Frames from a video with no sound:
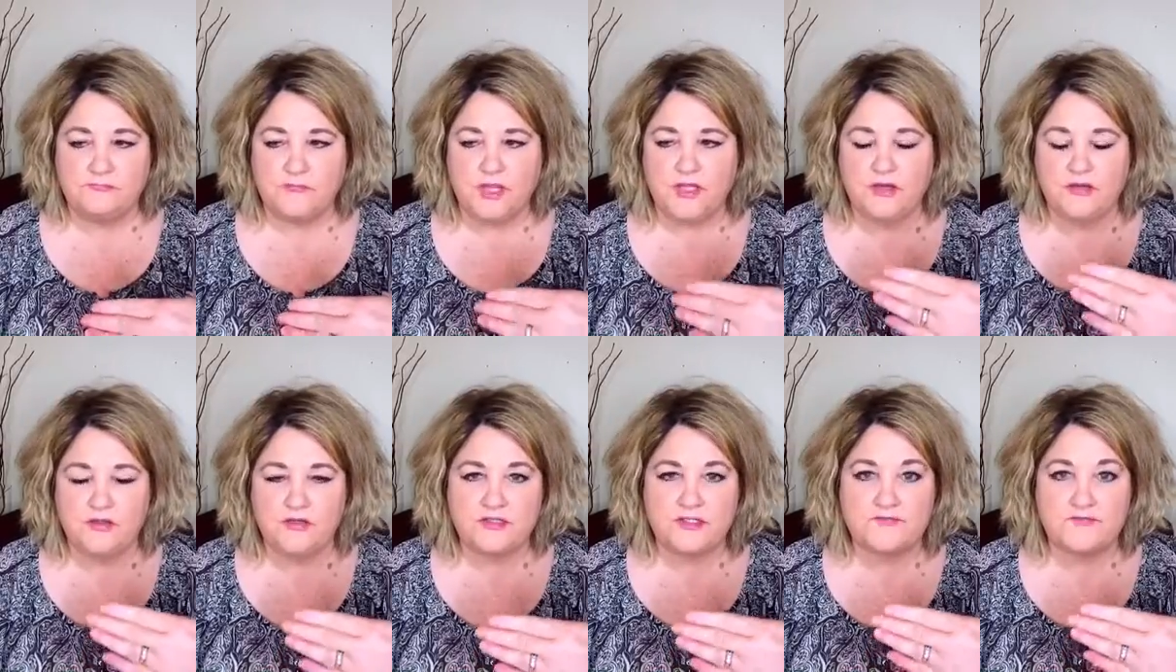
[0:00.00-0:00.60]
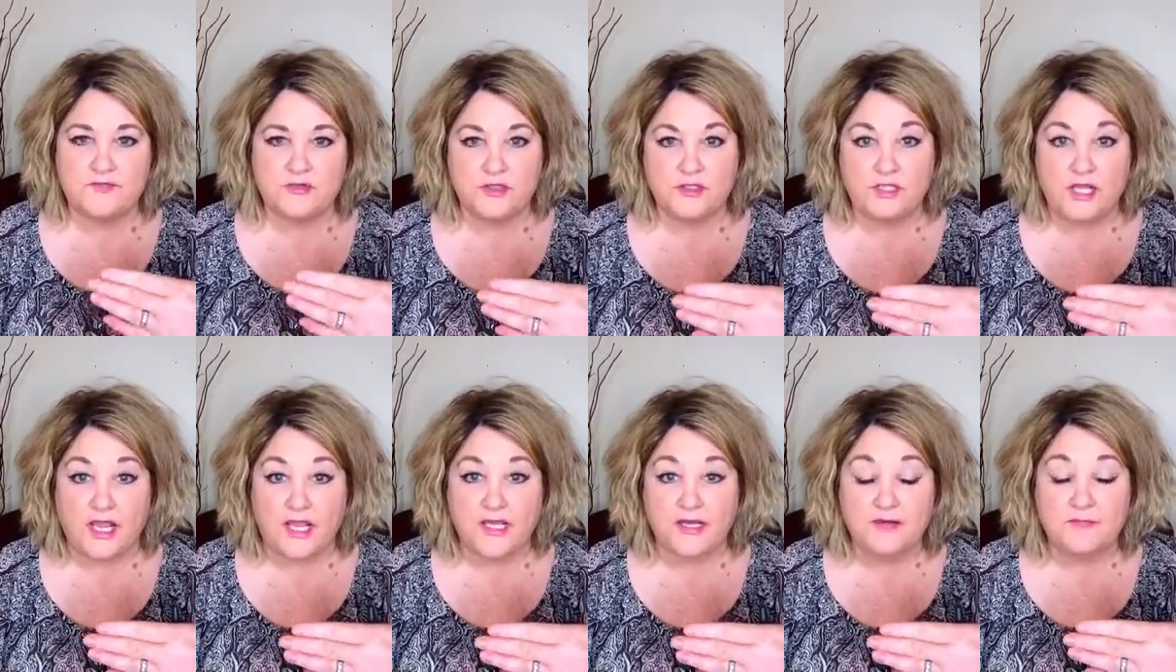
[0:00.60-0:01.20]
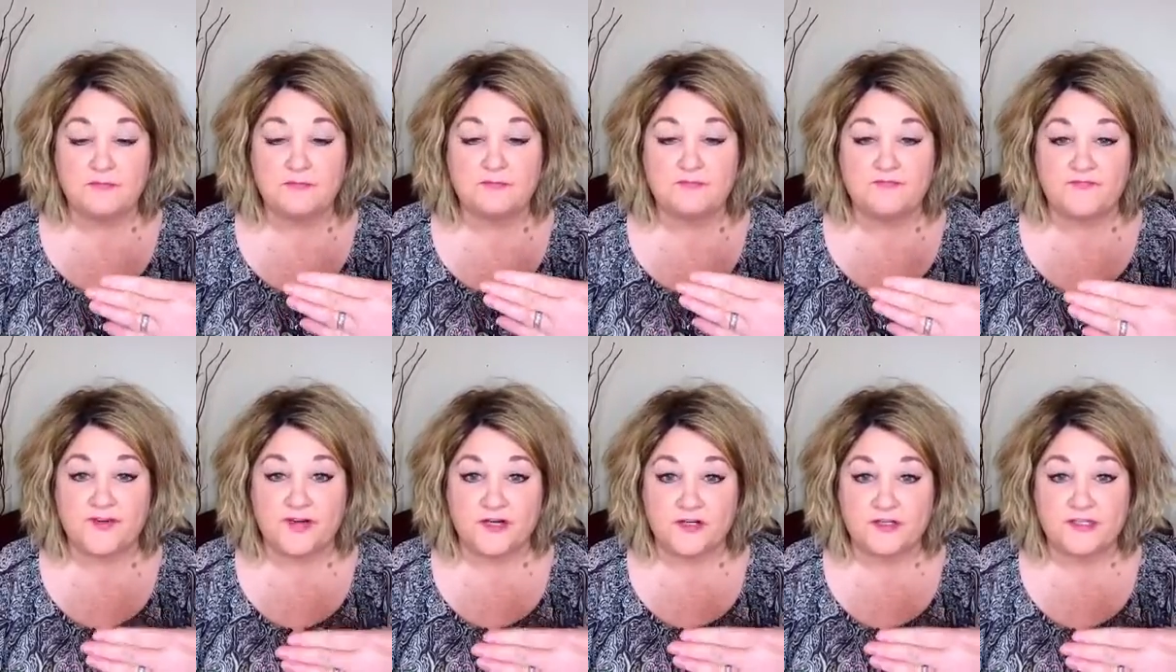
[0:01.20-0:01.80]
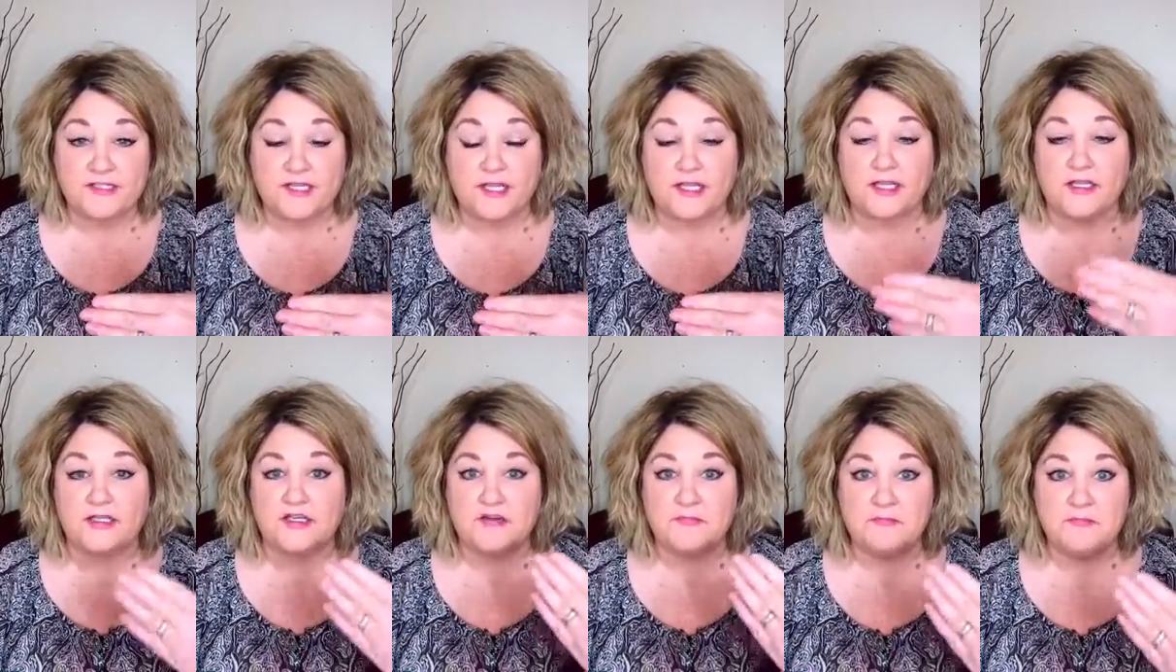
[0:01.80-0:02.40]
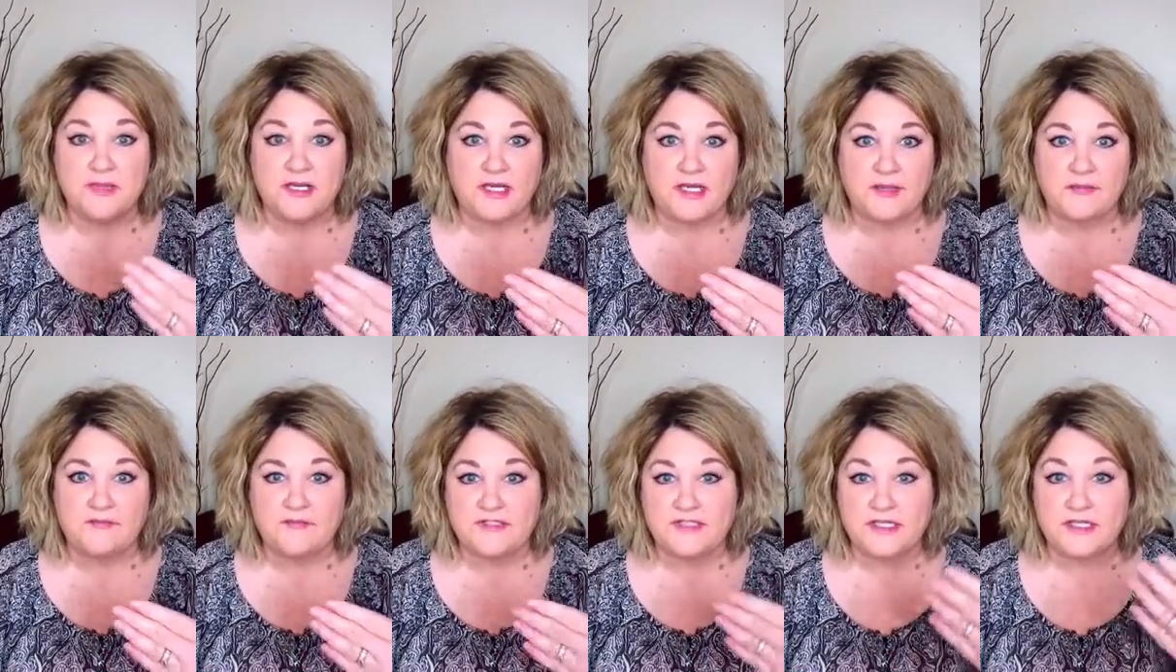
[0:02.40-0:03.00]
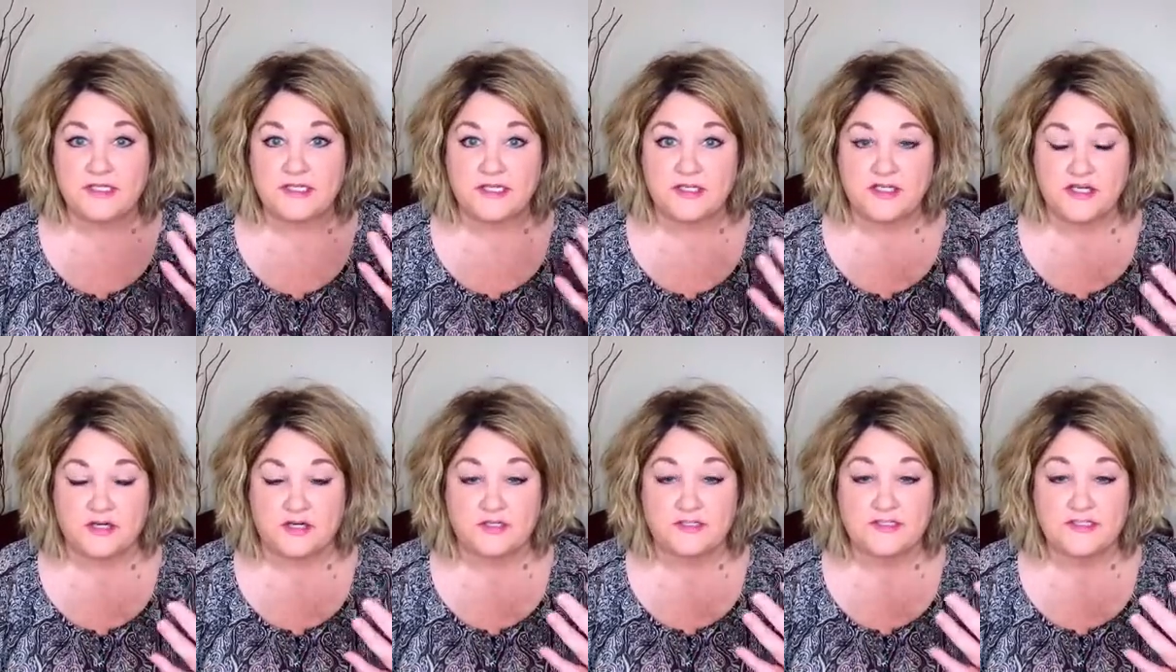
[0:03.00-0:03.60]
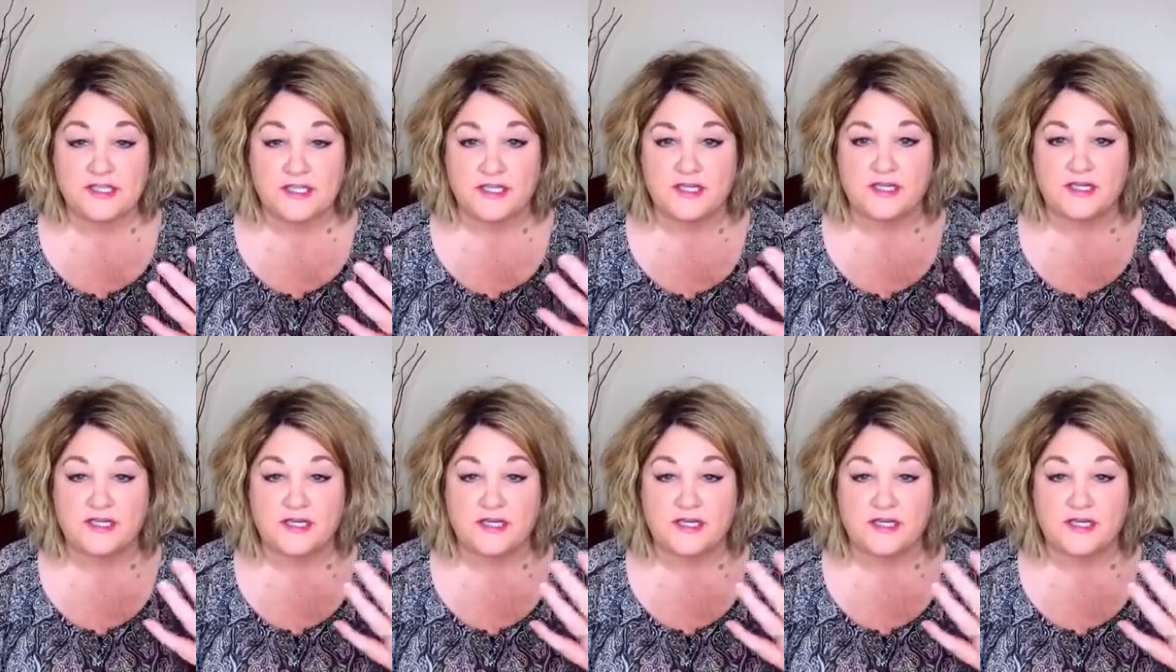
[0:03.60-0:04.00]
you know, there's for light, fair skinned, medium skin, and dark skin.